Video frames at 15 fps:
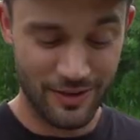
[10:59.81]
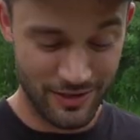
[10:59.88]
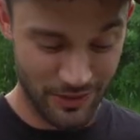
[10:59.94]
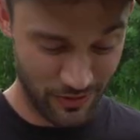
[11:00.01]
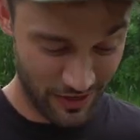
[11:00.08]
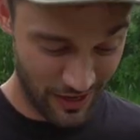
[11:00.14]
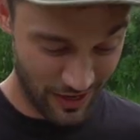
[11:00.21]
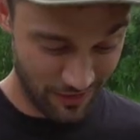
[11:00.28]

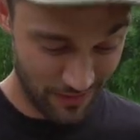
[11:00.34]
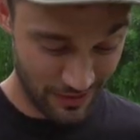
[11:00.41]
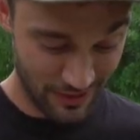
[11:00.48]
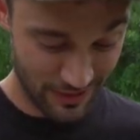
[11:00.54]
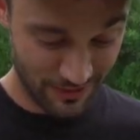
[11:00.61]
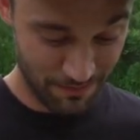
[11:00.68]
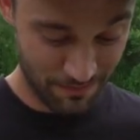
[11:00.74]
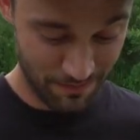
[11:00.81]
So he gave me
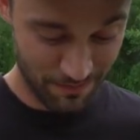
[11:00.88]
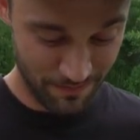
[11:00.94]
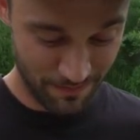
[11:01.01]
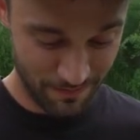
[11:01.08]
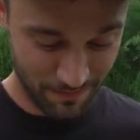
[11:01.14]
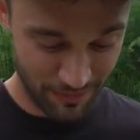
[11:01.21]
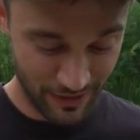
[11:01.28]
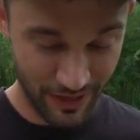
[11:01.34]
this yeah.
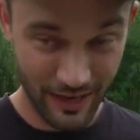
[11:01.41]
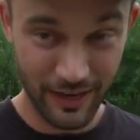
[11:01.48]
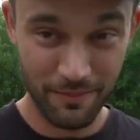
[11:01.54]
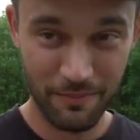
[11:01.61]
plate.